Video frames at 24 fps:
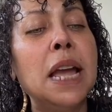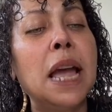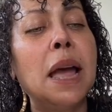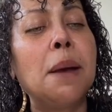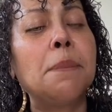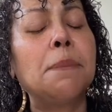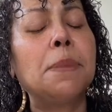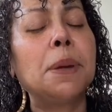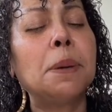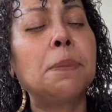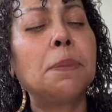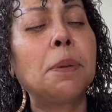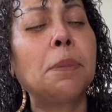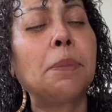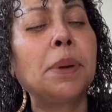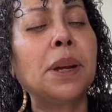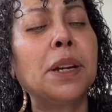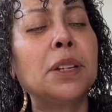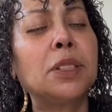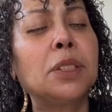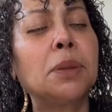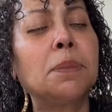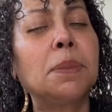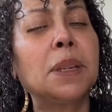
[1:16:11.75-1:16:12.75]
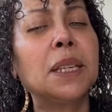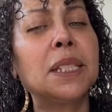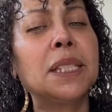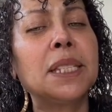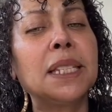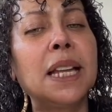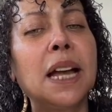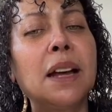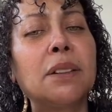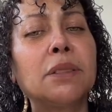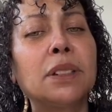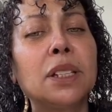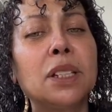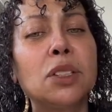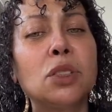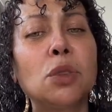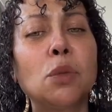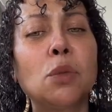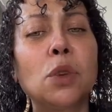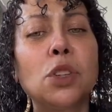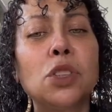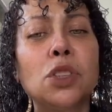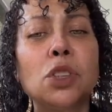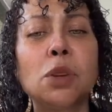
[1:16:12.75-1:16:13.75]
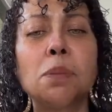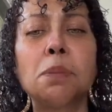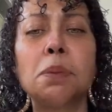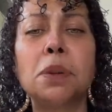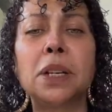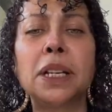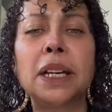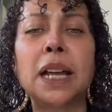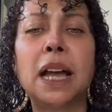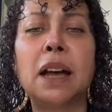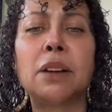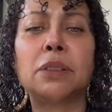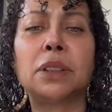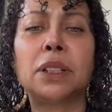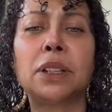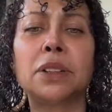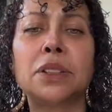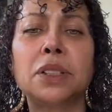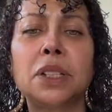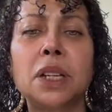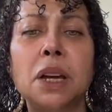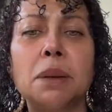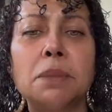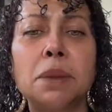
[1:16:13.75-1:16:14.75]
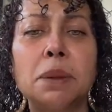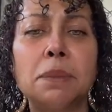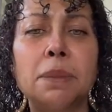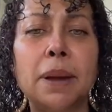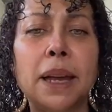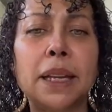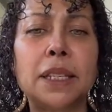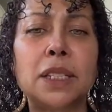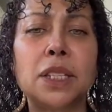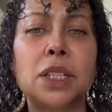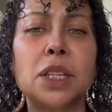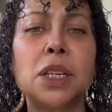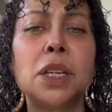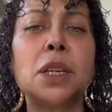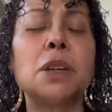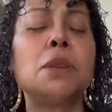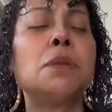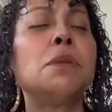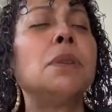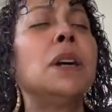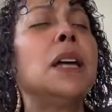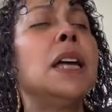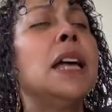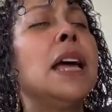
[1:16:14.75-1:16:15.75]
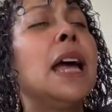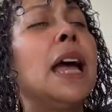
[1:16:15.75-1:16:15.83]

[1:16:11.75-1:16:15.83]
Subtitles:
And be prepared to be astounded. So what you're putting out there is coming back to you.